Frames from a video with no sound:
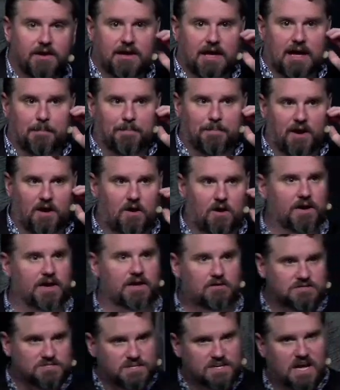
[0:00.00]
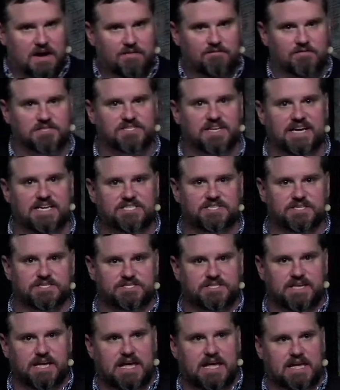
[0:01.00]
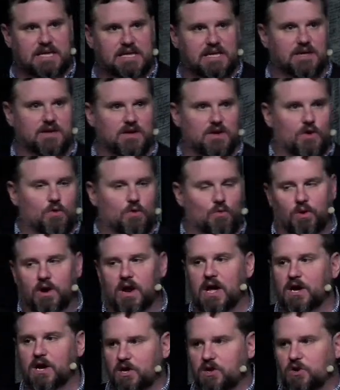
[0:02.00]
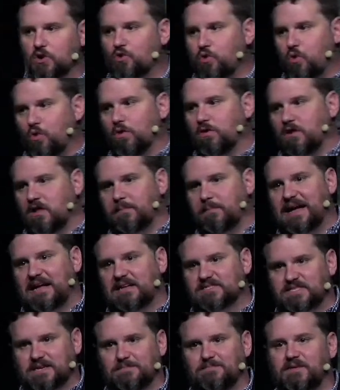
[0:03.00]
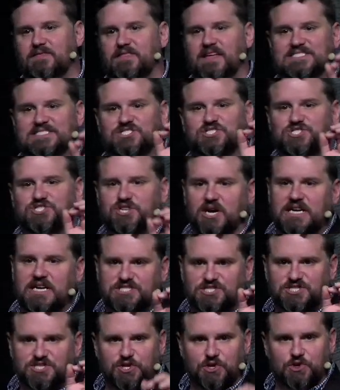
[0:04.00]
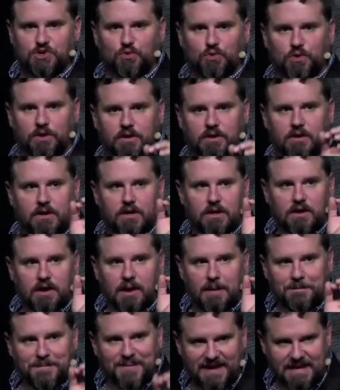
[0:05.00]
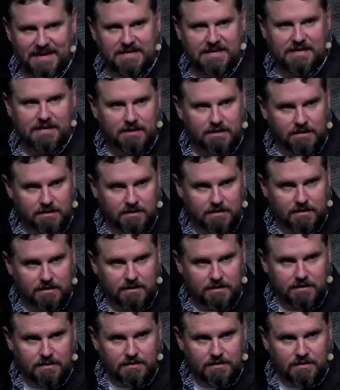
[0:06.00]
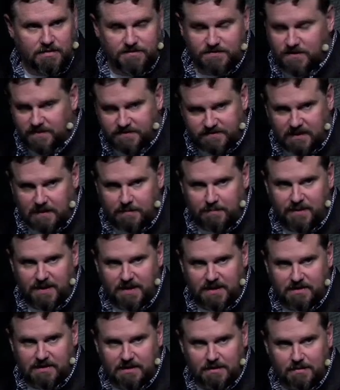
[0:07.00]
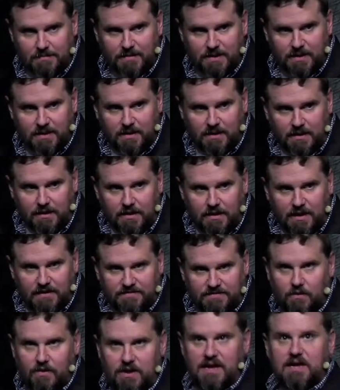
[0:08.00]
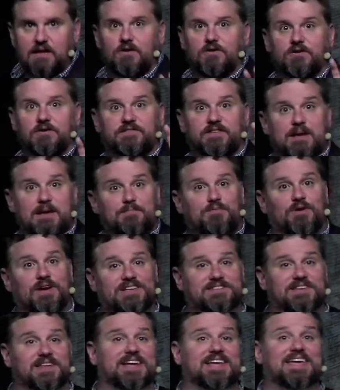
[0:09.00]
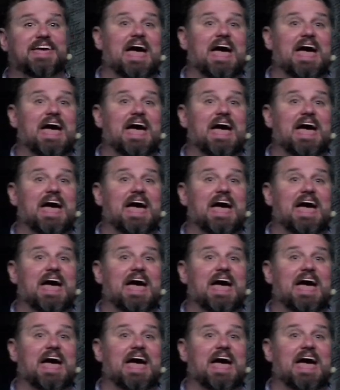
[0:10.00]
and Paul enters the conversation saying, We're not going to quarrel about something that's just your opinion. It's just an opinion. And so he enters, he brings in a